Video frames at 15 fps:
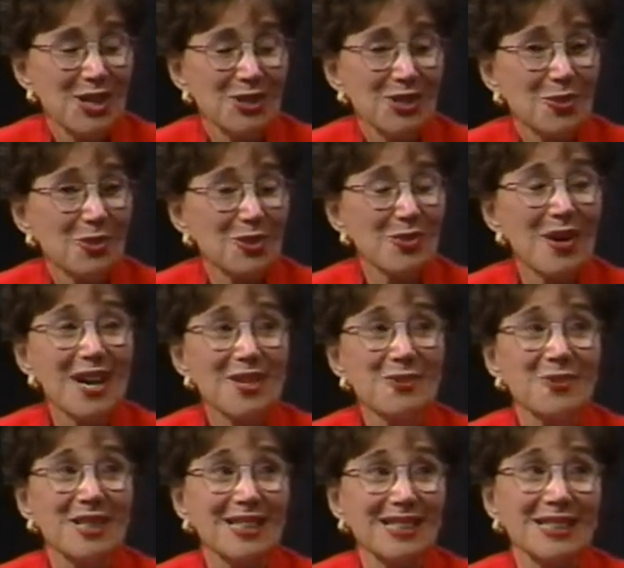So we're trying
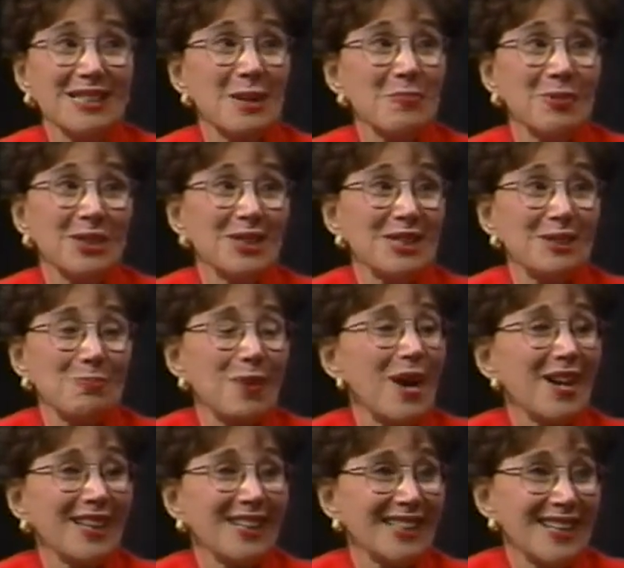to assemble a
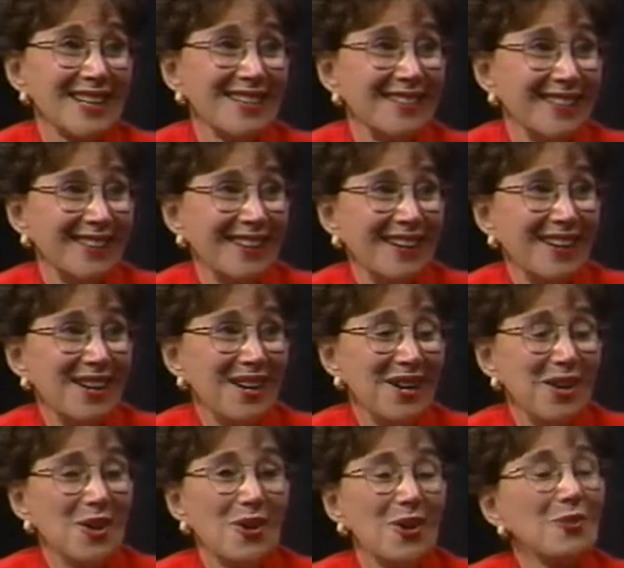sparkling
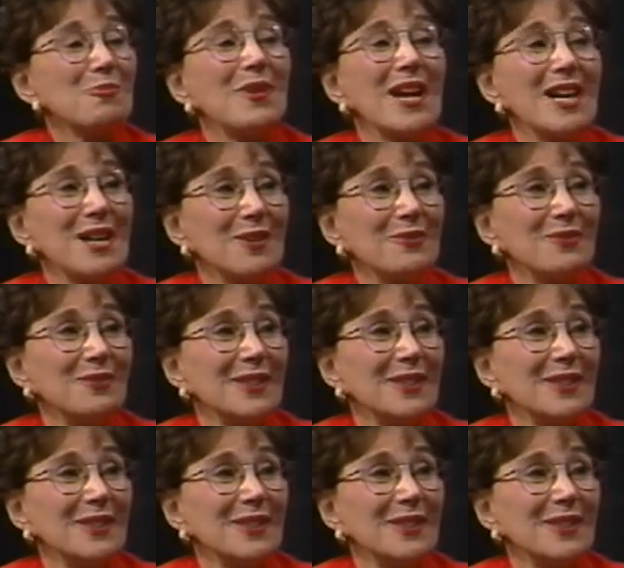array of